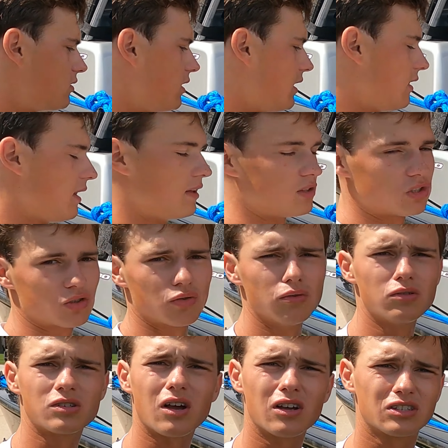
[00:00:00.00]
And then
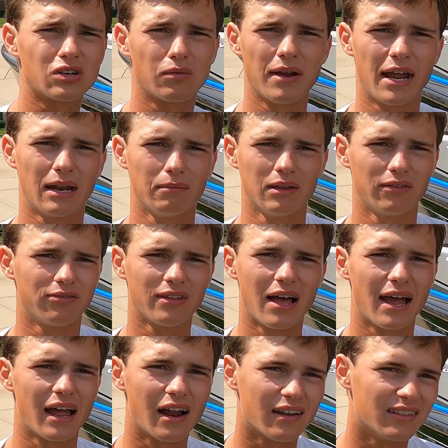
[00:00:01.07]
screws also randomly
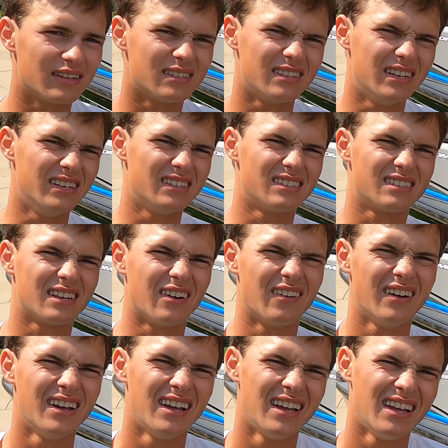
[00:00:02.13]
fly out of the seat.
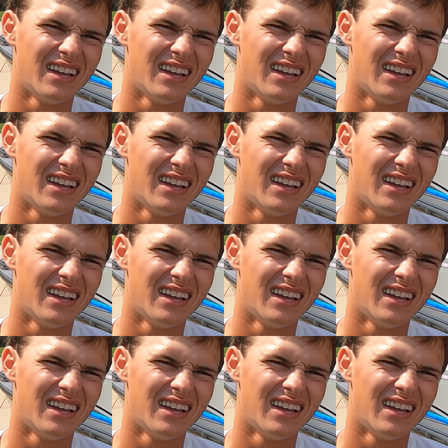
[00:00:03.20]
So,